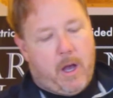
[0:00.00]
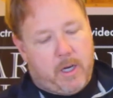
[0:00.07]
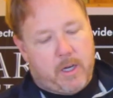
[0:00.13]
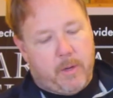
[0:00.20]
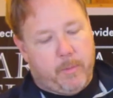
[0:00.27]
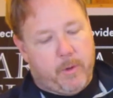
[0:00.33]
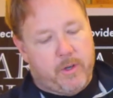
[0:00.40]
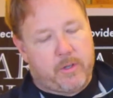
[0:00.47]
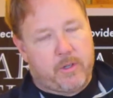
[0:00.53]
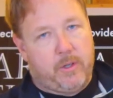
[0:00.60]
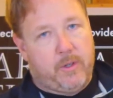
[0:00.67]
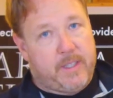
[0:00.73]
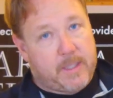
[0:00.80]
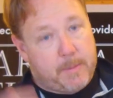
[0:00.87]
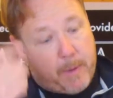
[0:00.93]
commercial
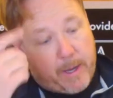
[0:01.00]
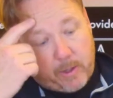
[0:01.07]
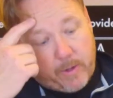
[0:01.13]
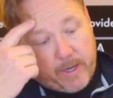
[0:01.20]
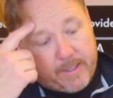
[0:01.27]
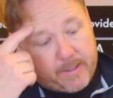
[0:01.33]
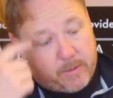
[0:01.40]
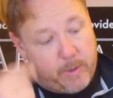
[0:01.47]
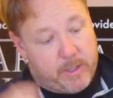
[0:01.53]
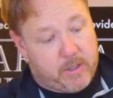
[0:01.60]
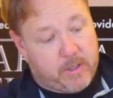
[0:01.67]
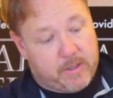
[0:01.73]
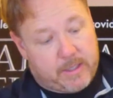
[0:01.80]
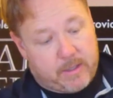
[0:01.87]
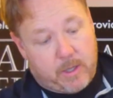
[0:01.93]
and spec grade
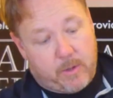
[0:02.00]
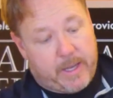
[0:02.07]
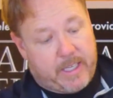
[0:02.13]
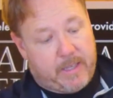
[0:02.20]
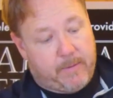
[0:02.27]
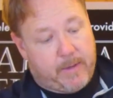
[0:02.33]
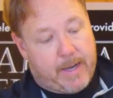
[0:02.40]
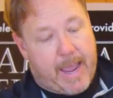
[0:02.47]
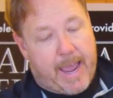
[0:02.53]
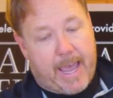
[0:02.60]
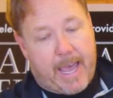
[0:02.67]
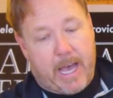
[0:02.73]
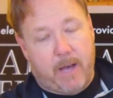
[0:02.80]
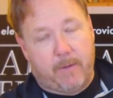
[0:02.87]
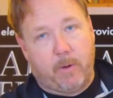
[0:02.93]
switches don't even
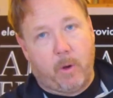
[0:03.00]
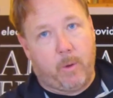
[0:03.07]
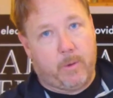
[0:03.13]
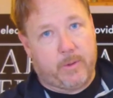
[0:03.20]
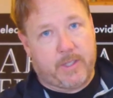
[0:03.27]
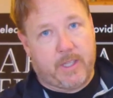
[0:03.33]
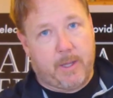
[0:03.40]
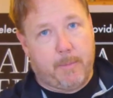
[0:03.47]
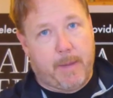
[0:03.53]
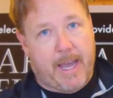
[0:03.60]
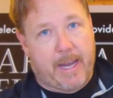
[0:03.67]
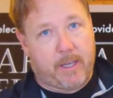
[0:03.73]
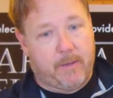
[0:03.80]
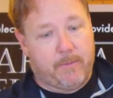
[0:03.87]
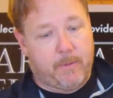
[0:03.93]
have holes in the
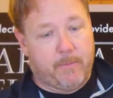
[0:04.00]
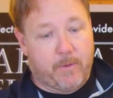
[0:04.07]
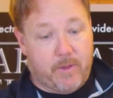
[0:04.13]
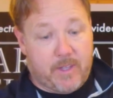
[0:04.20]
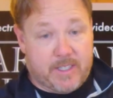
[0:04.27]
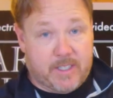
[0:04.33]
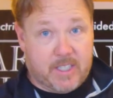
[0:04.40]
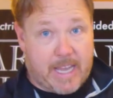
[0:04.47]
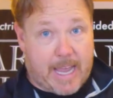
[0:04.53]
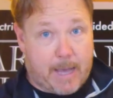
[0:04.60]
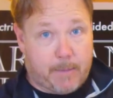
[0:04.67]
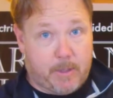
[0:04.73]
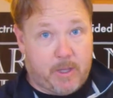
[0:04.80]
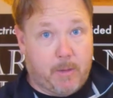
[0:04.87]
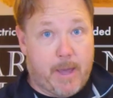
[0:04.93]
back of them for the
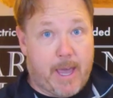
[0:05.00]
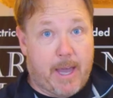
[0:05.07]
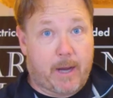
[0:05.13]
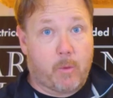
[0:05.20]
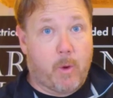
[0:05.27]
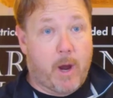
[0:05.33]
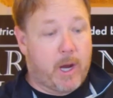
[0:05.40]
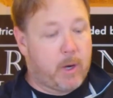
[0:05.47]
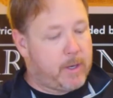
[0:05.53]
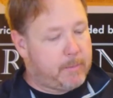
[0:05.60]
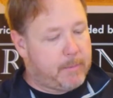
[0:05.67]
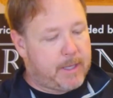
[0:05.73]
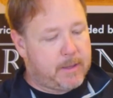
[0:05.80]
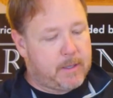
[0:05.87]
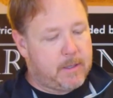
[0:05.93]
stab in the back wiring
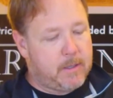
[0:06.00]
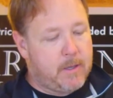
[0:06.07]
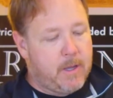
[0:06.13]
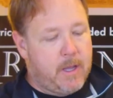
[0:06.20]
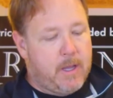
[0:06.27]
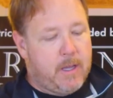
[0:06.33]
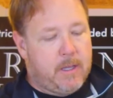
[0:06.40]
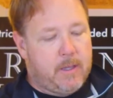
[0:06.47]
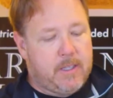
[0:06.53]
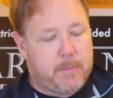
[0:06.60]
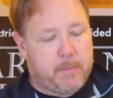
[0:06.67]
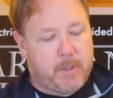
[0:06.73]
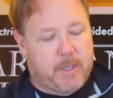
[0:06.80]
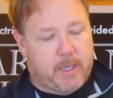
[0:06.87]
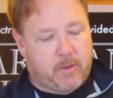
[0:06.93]
method. This
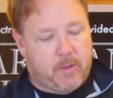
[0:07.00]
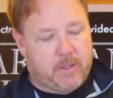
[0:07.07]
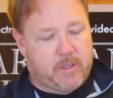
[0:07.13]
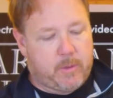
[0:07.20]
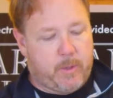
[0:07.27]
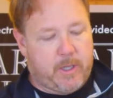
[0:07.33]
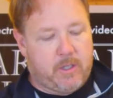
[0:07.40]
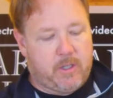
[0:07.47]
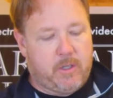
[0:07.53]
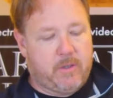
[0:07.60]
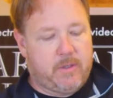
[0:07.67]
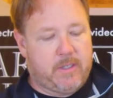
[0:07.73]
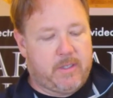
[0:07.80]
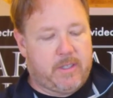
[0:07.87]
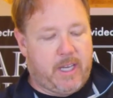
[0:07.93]
particular switch
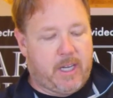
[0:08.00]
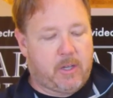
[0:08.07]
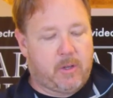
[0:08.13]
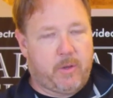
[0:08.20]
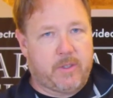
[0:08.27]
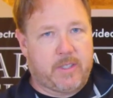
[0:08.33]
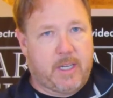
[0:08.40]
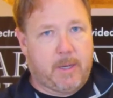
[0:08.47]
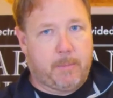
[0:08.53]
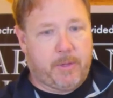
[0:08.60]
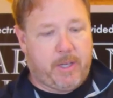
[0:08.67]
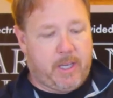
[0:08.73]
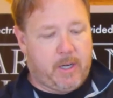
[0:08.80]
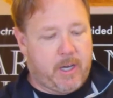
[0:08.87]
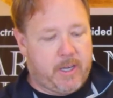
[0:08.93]
uses a closing
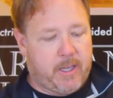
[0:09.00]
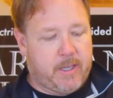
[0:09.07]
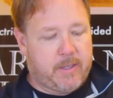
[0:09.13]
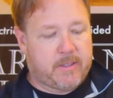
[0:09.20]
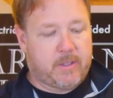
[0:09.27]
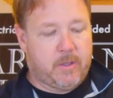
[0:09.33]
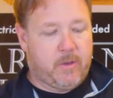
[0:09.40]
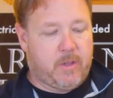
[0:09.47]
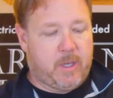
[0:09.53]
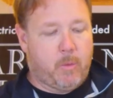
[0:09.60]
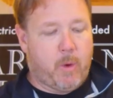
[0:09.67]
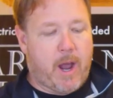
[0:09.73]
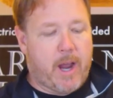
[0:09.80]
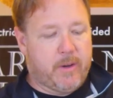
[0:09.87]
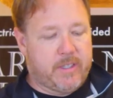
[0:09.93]
plate on it, so the
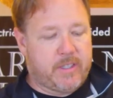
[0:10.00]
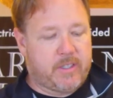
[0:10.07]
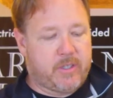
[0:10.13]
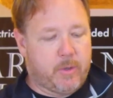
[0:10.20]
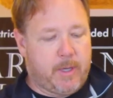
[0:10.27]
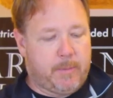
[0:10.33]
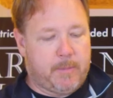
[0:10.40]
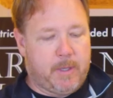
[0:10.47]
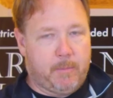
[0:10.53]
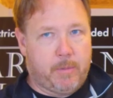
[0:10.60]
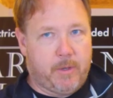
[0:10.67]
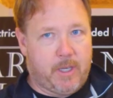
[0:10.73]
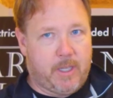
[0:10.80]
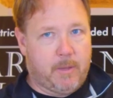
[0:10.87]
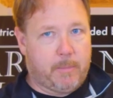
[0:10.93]
wire is stripped and
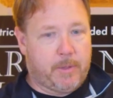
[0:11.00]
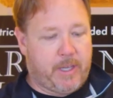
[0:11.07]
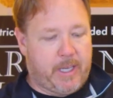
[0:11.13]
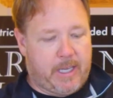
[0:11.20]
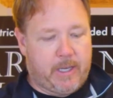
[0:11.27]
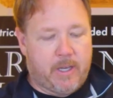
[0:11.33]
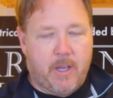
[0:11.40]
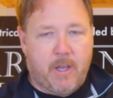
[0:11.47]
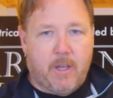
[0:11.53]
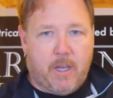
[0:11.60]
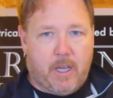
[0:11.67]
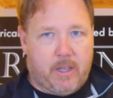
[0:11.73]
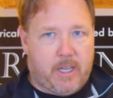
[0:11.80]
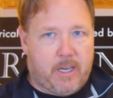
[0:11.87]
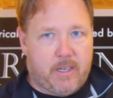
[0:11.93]
put in the plate,
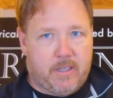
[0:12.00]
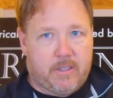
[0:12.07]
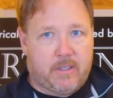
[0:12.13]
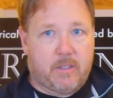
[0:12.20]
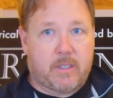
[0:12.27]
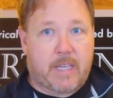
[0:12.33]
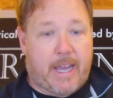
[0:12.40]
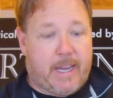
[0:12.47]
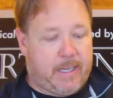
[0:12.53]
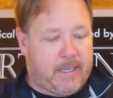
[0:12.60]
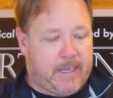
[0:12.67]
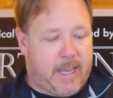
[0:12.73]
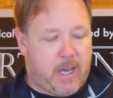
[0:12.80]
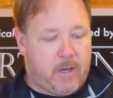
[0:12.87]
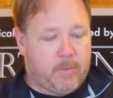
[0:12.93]
and then it is tightened
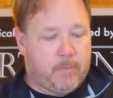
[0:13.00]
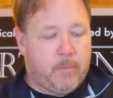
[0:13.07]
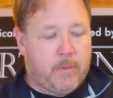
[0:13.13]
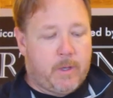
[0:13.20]
down.